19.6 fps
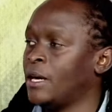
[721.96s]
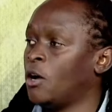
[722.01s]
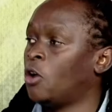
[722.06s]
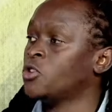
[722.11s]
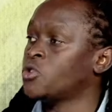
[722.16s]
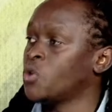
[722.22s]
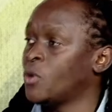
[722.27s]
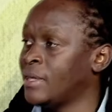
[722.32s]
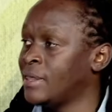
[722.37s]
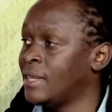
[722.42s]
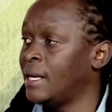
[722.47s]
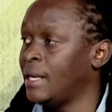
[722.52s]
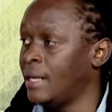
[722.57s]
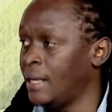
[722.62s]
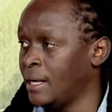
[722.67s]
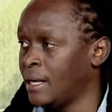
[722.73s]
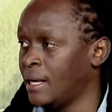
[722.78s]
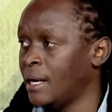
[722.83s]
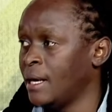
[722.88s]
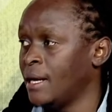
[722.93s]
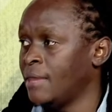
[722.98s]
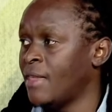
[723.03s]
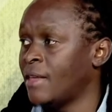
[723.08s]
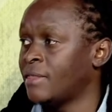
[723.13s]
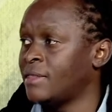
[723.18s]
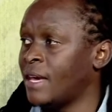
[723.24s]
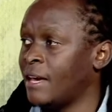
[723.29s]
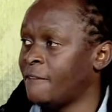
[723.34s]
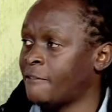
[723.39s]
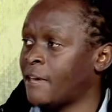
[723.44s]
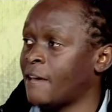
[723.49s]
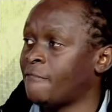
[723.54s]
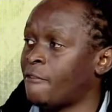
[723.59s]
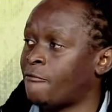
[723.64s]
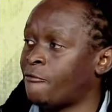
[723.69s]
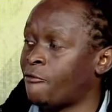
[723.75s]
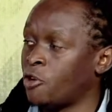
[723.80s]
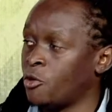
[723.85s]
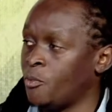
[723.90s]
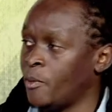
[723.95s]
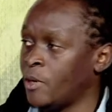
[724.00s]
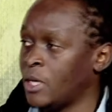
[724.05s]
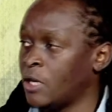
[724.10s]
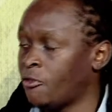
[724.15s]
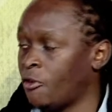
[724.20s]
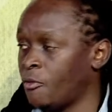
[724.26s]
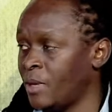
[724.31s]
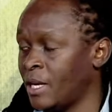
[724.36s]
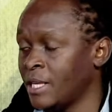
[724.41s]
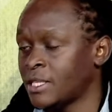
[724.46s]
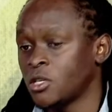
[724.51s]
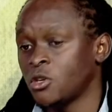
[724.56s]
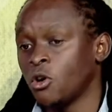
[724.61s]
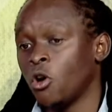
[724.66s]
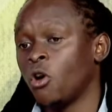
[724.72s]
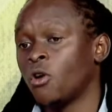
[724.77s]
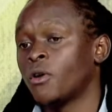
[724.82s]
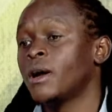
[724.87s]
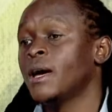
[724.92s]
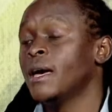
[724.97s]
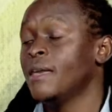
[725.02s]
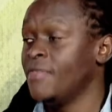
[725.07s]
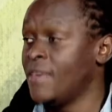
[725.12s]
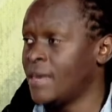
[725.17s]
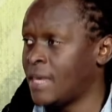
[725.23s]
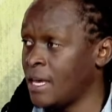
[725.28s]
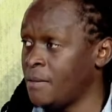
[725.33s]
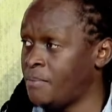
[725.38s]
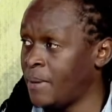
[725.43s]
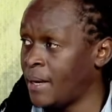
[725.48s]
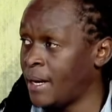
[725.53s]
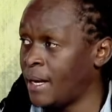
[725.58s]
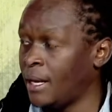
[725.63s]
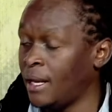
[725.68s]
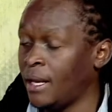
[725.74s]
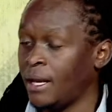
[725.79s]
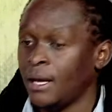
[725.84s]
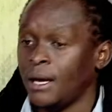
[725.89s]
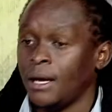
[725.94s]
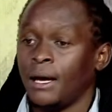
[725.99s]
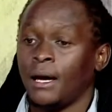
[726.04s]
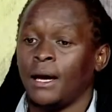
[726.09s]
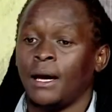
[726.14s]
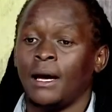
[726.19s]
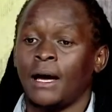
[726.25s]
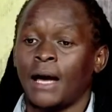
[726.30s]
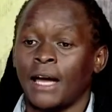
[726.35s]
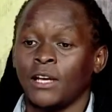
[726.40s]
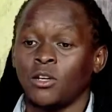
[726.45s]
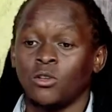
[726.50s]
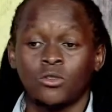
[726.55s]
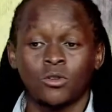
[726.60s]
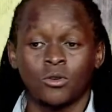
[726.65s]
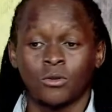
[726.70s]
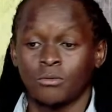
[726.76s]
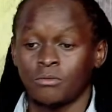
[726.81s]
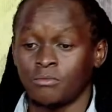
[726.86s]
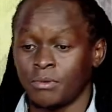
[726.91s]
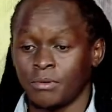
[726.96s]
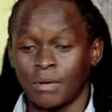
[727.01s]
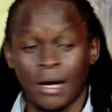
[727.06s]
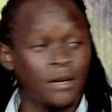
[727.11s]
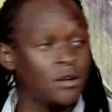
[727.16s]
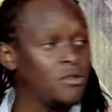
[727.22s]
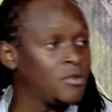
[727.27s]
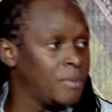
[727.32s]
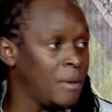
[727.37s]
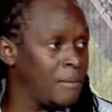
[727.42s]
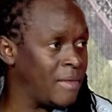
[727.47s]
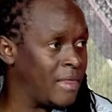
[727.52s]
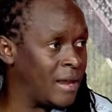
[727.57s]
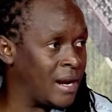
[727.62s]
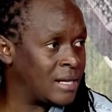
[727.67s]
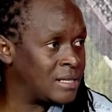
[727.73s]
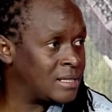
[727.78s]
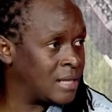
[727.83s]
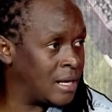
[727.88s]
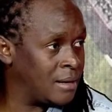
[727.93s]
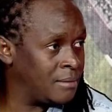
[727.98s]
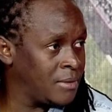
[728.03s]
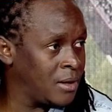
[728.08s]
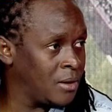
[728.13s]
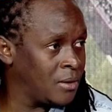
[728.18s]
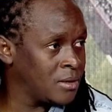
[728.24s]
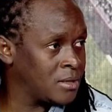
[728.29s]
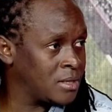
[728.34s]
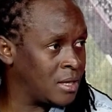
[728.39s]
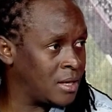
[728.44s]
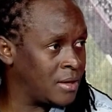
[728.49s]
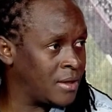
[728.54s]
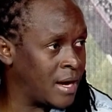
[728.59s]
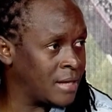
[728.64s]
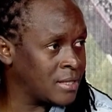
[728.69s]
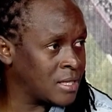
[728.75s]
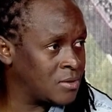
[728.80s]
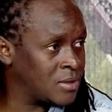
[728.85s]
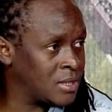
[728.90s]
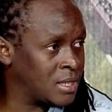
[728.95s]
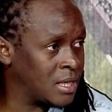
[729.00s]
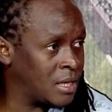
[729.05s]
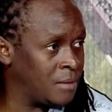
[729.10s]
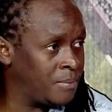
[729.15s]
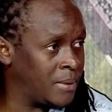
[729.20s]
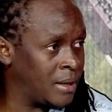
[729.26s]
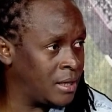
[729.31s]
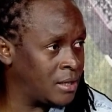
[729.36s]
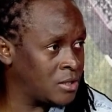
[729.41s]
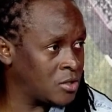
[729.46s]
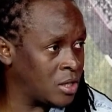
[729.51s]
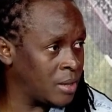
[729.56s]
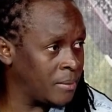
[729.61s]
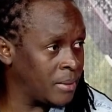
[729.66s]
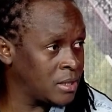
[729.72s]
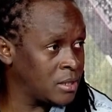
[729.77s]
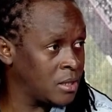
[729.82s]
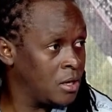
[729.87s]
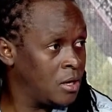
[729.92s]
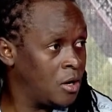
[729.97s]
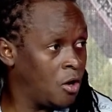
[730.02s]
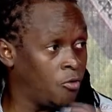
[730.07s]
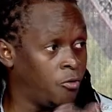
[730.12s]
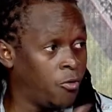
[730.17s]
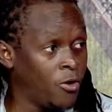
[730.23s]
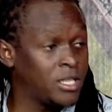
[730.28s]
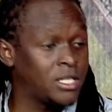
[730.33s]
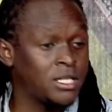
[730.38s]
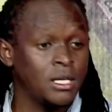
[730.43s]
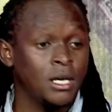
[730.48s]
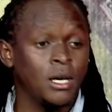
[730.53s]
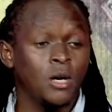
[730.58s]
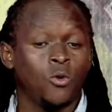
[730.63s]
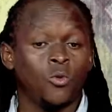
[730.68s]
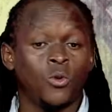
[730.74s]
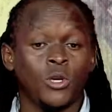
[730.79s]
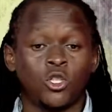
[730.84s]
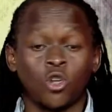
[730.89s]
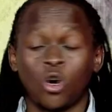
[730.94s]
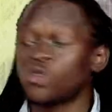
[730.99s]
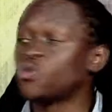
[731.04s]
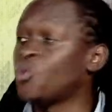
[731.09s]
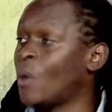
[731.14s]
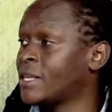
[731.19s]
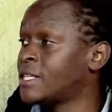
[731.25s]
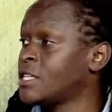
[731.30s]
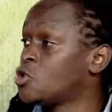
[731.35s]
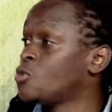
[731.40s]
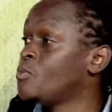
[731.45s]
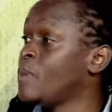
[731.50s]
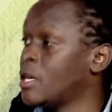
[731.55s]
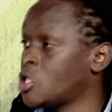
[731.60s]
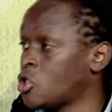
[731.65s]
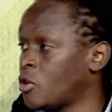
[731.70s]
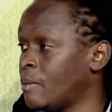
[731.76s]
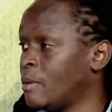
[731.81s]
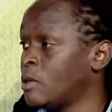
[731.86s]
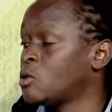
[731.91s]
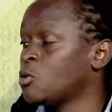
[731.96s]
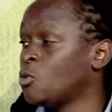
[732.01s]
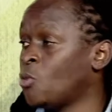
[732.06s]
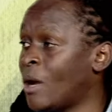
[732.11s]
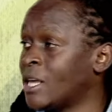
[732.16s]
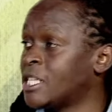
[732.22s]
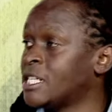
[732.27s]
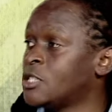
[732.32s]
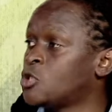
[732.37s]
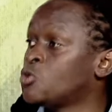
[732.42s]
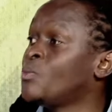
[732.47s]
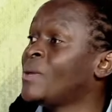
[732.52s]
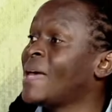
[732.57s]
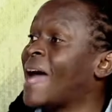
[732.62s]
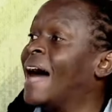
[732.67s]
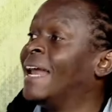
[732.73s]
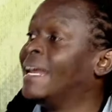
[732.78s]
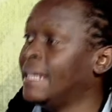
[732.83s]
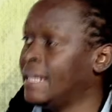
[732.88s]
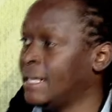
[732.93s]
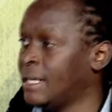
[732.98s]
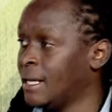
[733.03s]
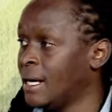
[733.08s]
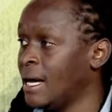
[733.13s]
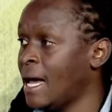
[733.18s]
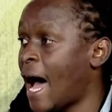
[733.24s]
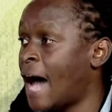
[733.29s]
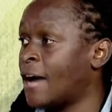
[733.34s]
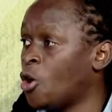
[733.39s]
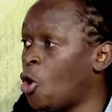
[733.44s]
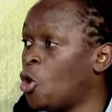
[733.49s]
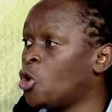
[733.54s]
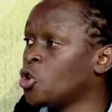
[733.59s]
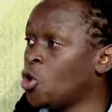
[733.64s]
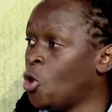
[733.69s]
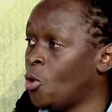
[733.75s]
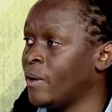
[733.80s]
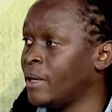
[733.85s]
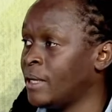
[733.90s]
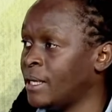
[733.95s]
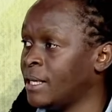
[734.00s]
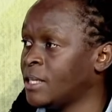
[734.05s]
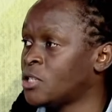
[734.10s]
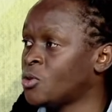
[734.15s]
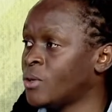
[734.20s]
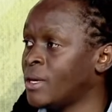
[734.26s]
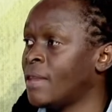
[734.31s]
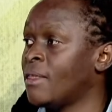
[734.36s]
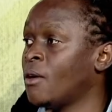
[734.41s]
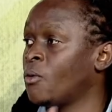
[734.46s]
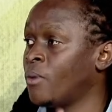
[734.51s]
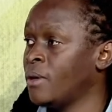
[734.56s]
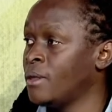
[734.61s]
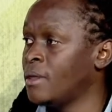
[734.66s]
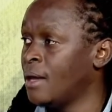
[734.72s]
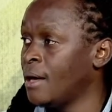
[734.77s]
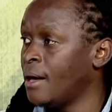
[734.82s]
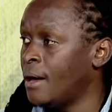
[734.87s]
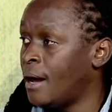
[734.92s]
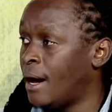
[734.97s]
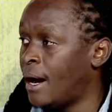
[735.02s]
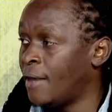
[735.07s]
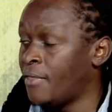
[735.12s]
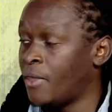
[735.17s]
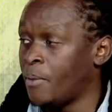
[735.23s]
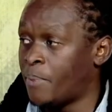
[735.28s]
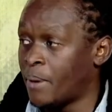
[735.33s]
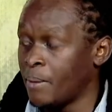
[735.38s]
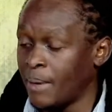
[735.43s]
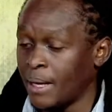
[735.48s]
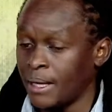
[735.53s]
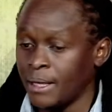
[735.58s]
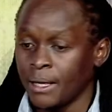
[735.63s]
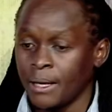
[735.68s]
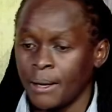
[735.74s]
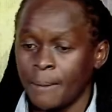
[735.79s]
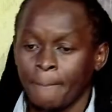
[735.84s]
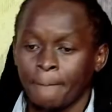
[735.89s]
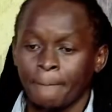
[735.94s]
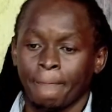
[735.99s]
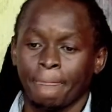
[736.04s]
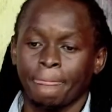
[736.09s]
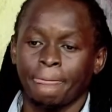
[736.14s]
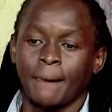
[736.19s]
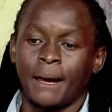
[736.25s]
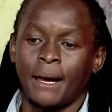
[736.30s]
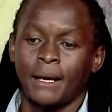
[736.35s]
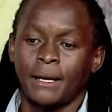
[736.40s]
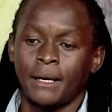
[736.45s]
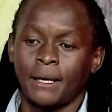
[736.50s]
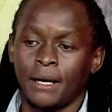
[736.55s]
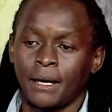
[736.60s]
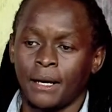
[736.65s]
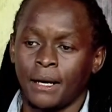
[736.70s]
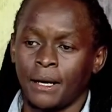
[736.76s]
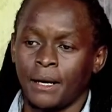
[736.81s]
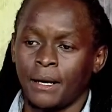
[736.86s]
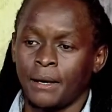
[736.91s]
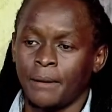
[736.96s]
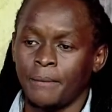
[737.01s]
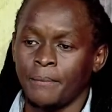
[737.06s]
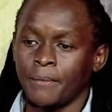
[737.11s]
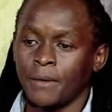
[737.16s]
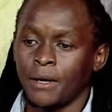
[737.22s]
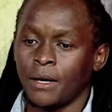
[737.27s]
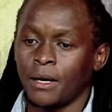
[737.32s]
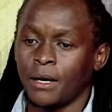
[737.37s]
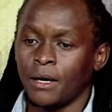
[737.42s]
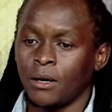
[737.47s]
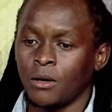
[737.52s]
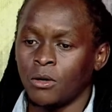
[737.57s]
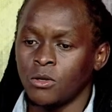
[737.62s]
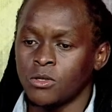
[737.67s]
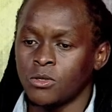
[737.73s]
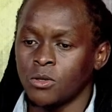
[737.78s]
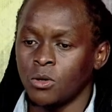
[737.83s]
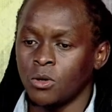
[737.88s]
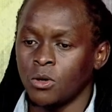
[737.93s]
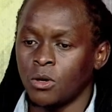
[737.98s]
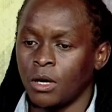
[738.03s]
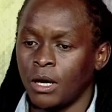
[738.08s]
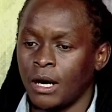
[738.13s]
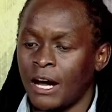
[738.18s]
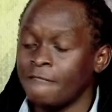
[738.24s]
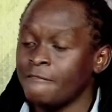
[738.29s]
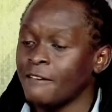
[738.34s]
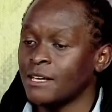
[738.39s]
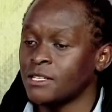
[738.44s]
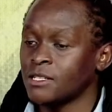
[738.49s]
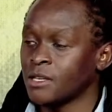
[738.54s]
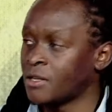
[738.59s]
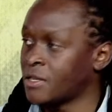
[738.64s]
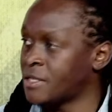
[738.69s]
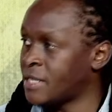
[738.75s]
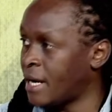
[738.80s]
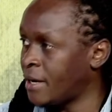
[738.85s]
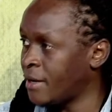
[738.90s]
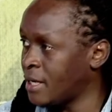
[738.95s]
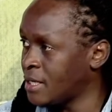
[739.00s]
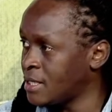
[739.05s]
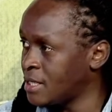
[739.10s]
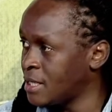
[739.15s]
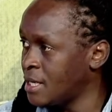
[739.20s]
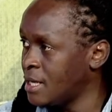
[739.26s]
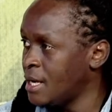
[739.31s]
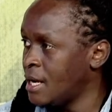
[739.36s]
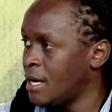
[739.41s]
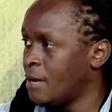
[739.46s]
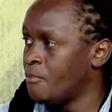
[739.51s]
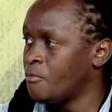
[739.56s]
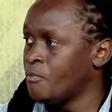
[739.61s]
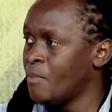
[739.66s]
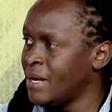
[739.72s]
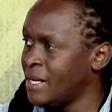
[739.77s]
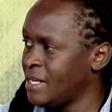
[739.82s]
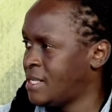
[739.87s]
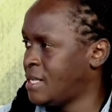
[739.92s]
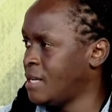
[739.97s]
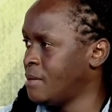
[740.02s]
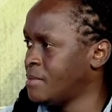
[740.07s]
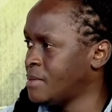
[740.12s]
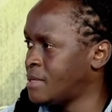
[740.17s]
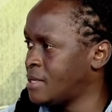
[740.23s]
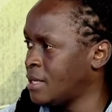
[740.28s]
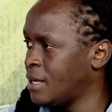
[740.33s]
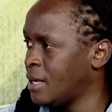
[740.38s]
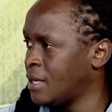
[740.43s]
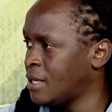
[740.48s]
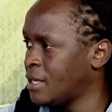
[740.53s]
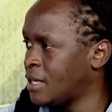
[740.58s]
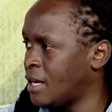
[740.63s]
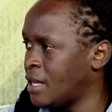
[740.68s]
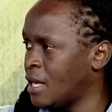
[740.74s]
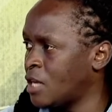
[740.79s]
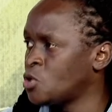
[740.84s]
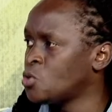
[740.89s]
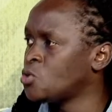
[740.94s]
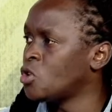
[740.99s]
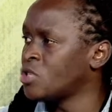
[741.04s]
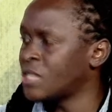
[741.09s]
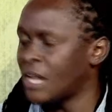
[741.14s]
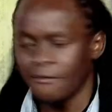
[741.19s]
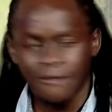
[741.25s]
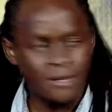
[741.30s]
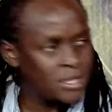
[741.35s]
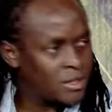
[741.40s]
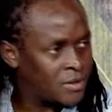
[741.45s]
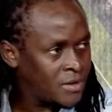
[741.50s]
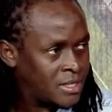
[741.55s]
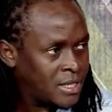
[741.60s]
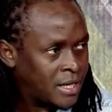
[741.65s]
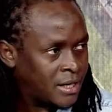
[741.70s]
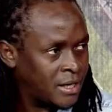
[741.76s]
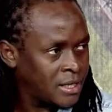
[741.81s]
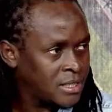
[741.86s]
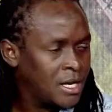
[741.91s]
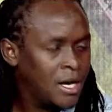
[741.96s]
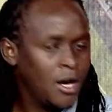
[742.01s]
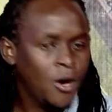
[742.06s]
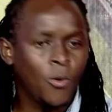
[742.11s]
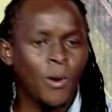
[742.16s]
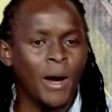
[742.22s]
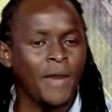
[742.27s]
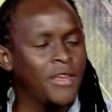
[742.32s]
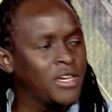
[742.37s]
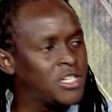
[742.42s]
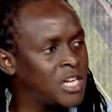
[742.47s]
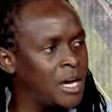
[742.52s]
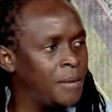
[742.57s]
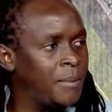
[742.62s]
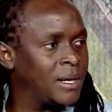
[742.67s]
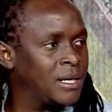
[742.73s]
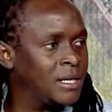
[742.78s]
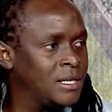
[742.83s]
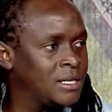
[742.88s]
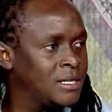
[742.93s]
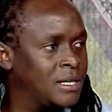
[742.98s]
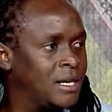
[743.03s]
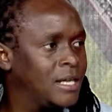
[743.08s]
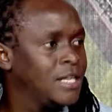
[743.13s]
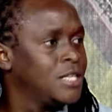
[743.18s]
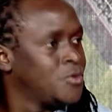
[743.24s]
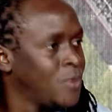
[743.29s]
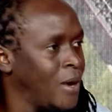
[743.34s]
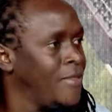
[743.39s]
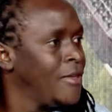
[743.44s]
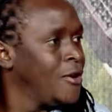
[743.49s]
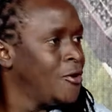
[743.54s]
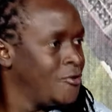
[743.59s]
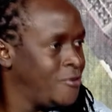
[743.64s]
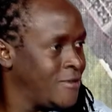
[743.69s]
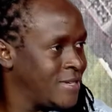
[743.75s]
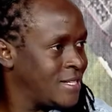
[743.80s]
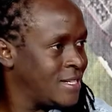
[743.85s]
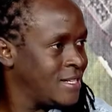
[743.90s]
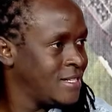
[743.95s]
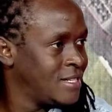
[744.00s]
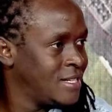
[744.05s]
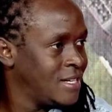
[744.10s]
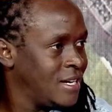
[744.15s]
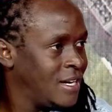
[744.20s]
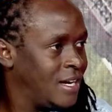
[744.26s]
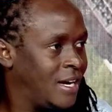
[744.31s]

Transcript: be also in the league that the F K F have formula formulated, or the K P L. Yes. Uh, I don't know, I don't remember the last time there was uh, the under twenty K P L tournament, of which we don't mm-hmm. want it to be a tournament. We want it to be a league, an yes. ongoing league together with uh, the Premier League. Yeah. And um, uh, also having a secretariat. Mm-hmm. Many teams here in yeah. Kenya do not have a secretariat. Where the chairman is, is where the office is.